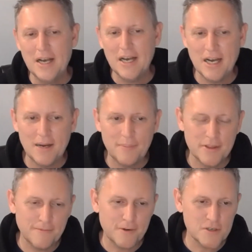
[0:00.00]

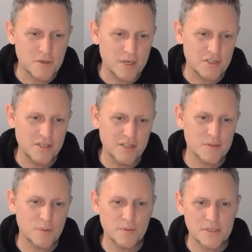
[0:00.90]
But the first question,
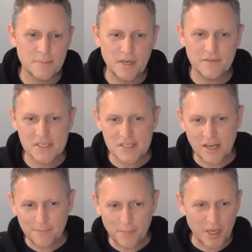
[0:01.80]
this one was a bit of a
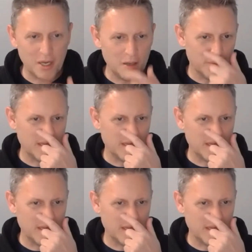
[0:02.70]
softball,